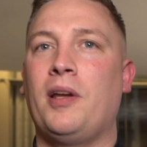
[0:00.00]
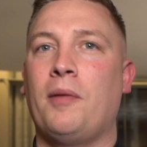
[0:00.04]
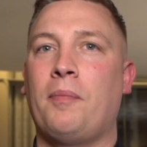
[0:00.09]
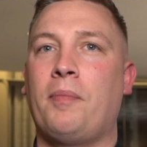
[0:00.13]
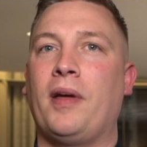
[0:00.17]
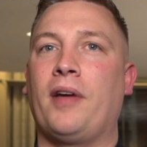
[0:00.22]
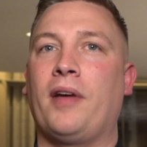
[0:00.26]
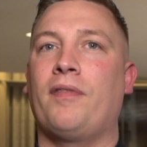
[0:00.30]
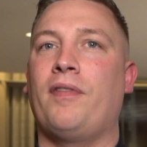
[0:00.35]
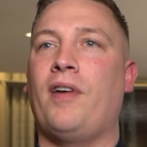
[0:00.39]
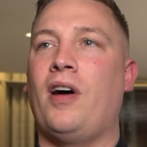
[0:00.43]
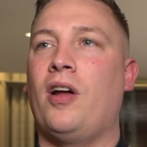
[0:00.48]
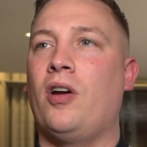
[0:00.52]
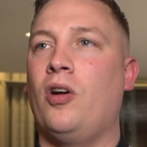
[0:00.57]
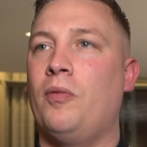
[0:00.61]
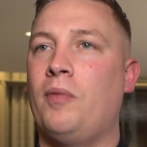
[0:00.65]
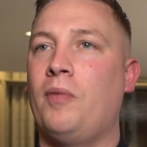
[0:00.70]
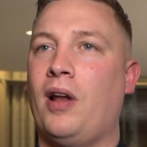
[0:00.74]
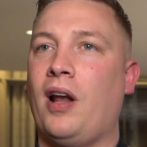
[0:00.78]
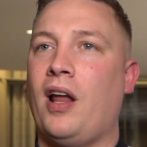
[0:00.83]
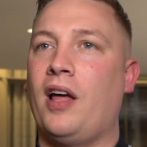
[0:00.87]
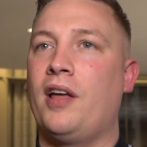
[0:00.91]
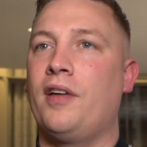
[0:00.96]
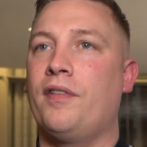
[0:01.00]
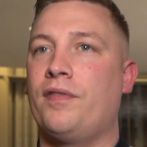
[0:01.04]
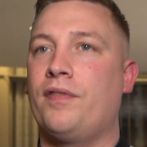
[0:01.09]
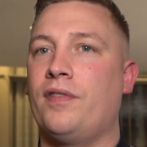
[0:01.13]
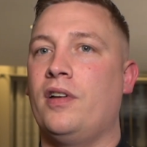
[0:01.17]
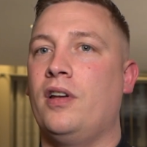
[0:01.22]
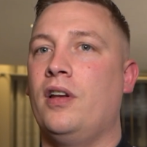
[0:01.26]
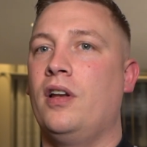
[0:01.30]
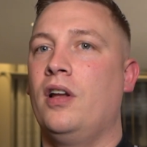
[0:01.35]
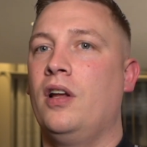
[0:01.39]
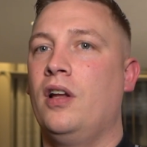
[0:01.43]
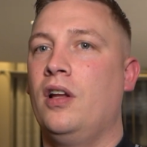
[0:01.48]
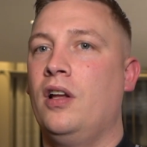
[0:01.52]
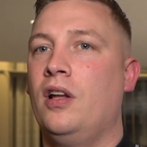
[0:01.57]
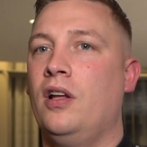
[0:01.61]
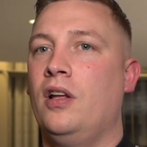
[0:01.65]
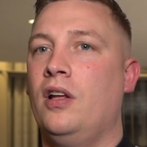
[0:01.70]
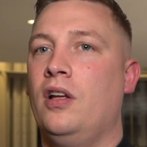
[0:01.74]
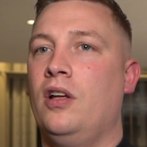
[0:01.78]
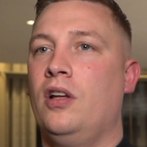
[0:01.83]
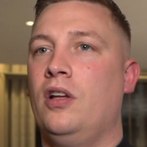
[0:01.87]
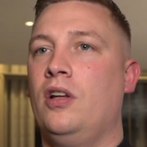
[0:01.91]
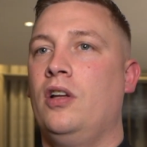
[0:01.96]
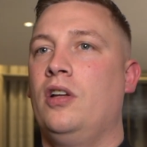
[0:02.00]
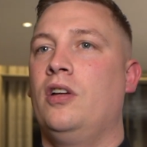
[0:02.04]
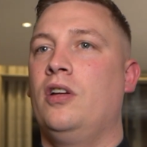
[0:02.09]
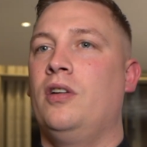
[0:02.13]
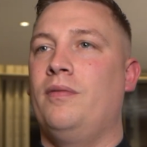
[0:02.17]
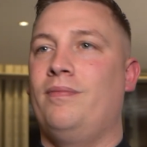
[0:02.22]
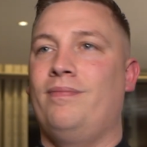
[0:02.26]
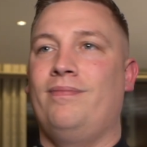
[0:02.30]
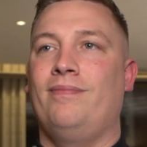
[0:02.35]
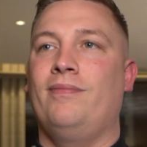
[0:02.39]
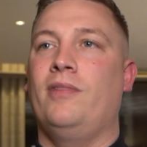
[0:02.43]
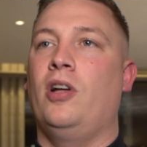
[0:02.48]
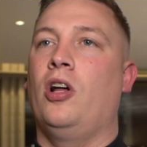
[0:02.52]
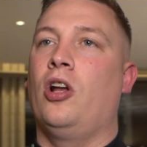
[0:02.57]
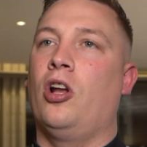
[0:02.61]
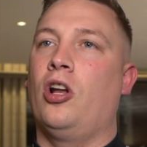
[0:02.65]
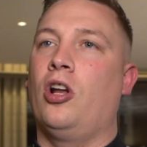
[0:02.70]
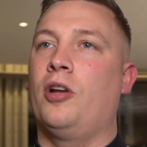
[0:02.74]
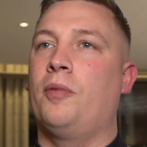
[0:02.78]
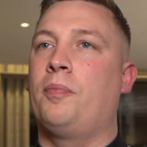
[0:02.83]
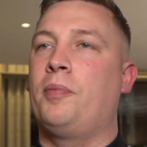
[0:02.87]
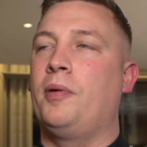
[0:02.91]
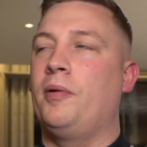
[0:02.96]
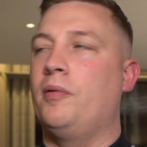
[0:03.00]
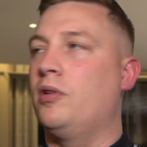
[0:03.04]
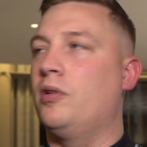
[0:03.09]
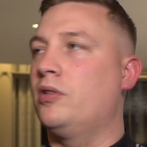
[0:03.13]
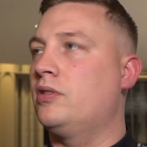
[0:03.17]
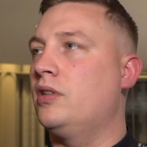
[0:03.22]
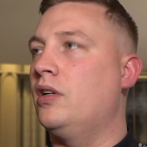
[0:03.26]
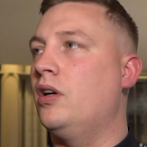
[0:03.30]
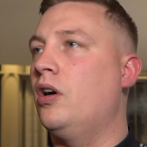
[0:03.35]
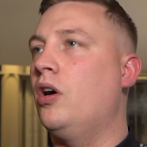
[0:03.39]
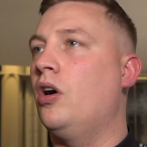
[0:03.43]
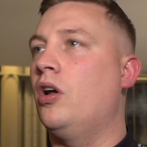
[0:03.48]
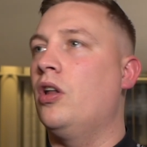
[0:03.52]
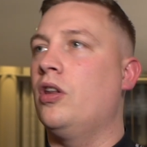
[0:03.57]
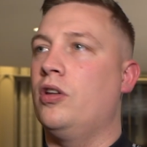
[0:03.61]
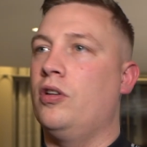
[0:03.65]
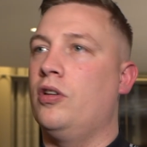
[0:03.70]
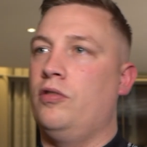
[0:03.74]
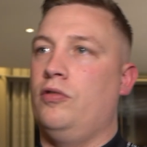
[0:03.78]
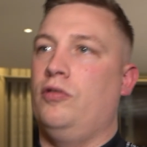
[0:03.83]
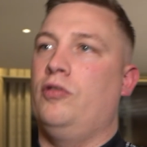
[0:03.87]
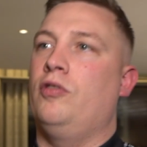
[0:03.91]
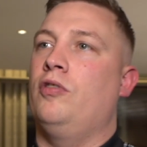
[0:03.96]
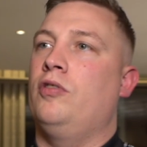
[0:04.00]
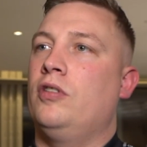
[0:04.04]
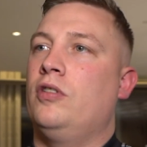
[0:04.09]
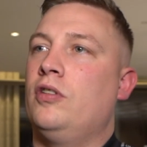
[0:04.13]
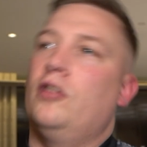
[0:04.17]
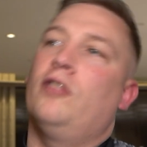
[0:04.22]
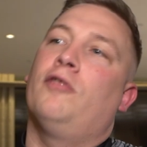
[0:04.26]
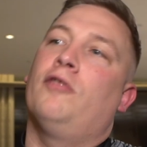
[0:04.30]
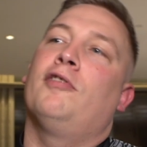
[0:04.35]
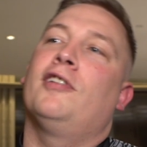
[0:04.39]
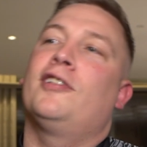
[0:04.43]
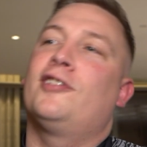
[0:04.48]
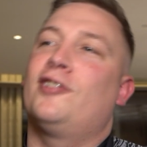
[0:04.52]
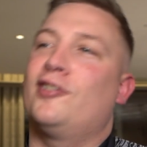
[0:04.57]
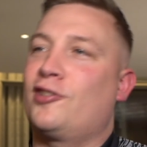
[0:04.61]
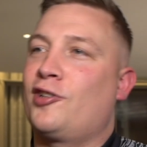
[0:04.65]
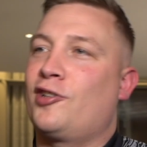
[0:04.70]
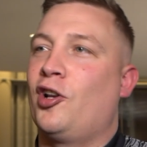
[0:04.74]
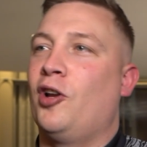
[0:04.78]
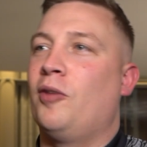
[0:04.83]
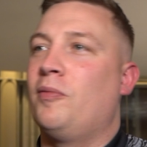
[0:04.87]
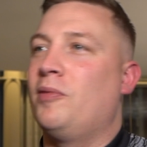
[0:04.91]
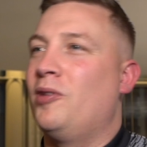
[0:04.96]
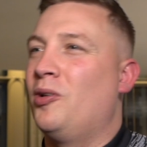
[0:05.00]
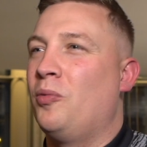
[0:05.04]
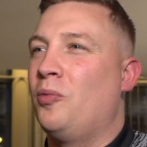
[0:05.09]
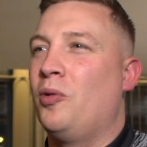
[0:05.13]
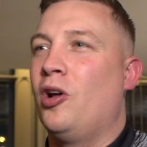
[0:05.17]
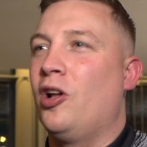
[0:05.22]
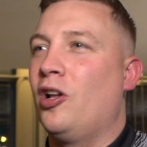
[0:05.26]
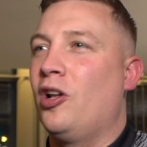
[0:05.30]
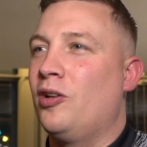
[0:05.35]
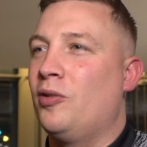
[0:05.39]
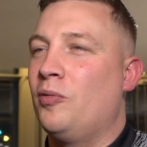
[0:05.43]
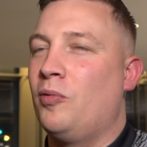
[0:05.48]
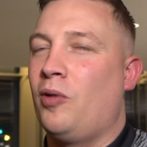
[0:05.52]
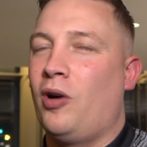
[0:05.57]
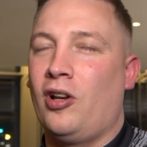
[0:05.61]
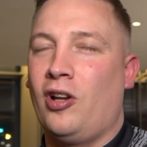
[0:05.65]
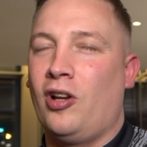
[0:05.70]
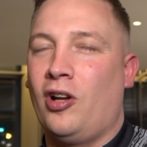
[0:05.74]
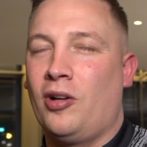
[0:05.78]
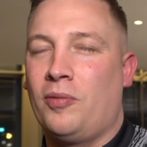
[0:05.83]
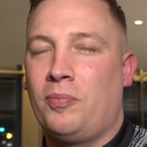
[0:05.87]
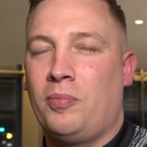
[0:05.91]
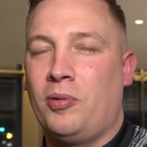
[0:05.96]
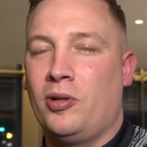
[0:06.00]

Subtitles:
a big fan all my life, and a lot of people say, "Oh, the richest club in the world and whatnot."